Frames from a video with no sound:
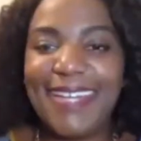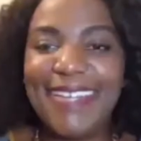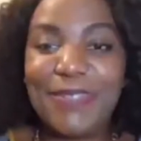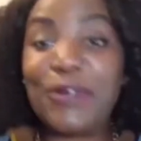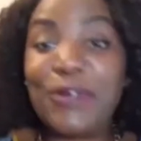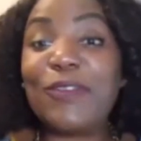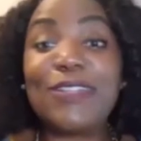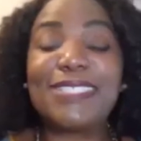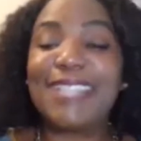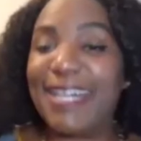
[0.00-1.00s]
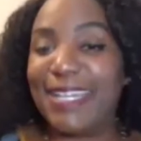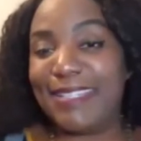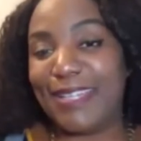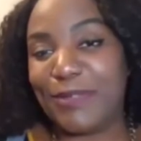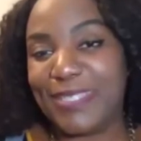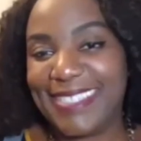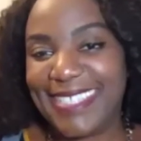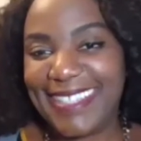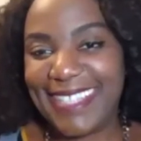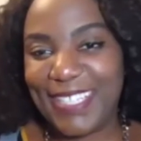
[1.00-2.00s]
well, first I want to
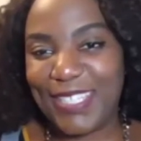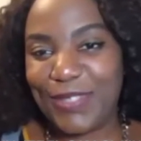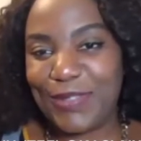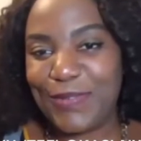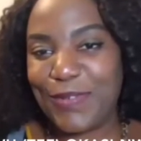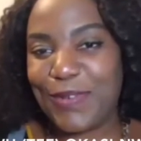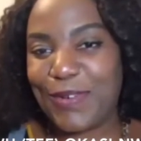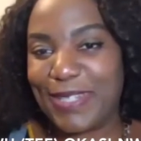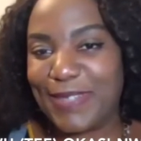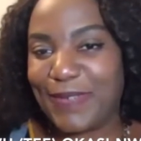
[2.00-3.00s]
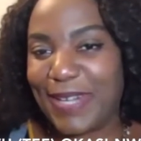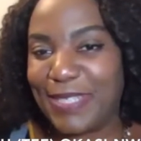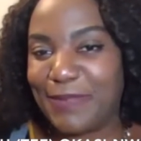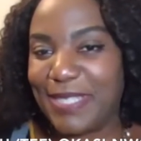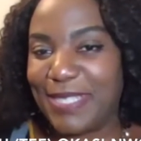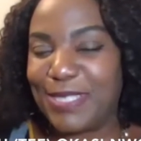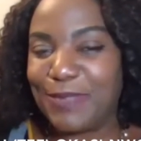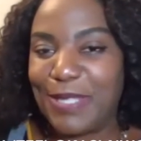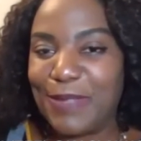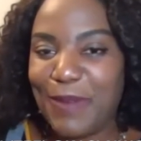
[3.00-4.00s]
say thank you for inviting me to
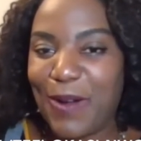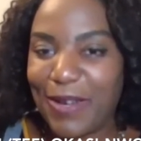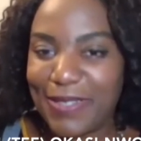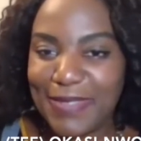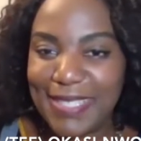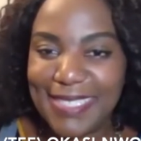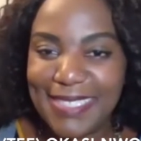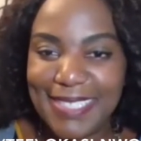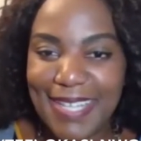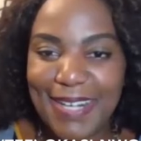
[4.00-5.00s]
be part of this.